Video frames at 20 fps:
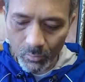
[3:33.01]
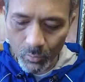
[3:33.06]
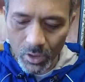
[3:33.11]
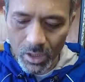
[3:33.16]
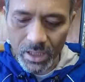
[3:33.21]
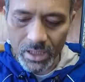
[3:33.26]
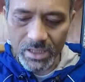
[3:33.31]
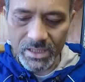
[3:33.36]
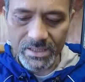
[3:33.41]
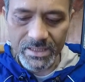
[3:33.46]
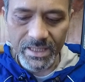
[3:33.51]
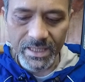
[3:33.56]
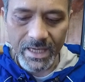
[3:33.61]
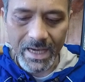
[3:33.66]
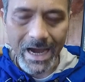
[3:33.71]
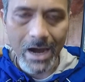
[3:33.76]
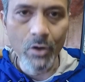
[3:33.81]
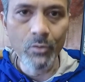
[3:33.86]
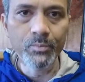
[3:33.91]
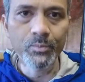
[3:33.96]
One is the
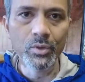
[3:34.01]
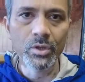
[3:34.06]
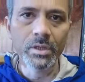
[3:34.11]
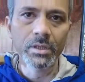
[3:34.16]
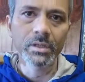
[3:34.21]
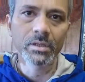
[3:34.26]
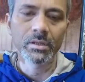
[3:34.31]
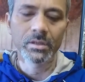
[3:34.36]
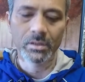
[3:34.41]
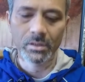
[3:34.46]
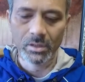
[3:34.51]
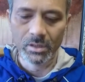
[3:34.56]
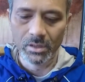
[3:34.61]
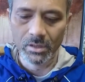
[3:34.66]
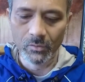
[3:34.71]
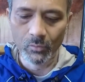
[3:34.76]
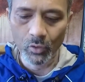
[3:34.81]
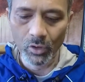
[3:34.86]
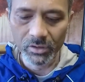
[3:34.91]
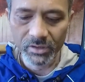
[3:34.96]
output
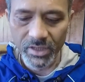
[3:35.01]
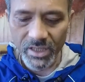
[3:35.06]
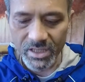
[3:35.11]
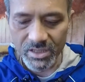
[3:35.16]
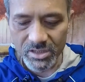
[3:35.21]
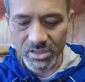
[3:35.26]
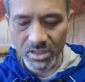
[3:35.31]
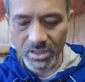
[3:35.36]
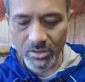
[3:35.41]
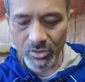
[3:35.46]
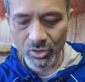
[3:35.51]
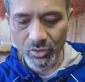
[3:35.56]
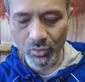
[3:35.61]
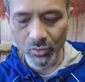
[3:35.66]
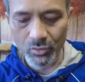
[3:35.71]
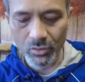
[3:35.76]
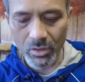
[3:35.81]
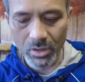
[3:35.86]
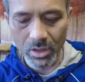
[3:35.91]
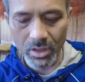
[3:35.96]
voltage and
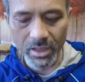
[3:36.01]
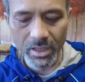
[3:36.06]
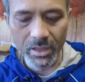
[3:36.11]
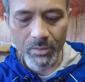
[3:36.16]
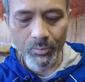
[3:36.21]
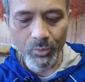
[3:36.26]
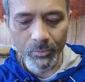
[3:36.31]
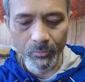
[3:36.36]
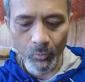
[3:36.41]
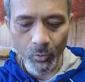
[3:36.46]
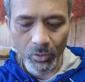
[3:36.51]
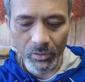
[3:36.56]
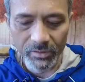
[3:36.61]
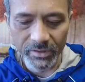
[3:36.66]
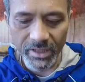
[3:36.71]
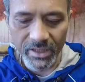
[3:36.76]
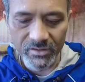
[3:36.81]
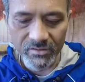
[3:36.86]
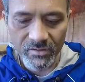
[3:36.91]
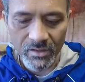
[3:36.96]
two are input
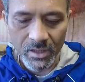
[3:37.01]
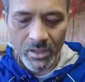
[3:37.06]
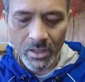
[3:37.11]
voltage.